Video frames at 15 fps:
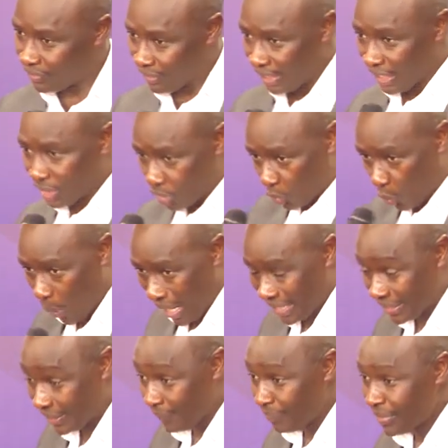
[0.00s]
things you
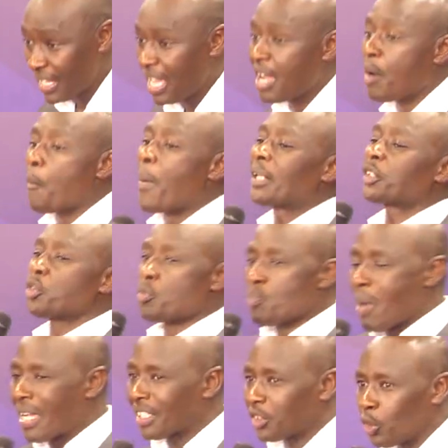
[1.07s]
want. But you
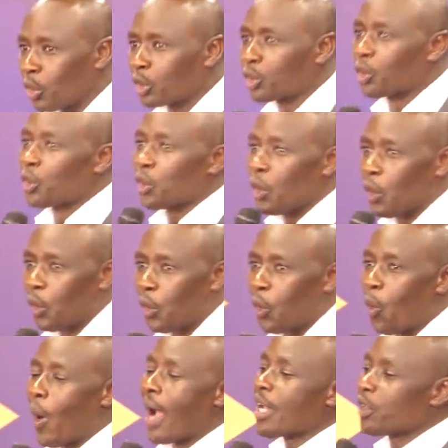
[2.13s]
must also know
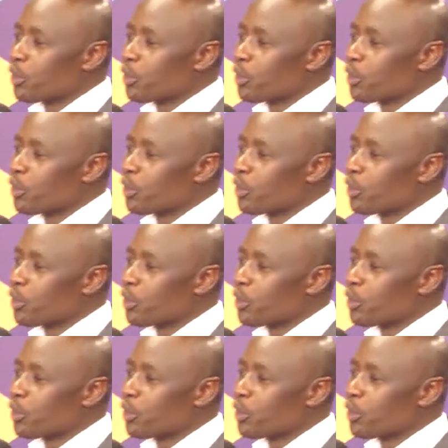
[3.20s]
why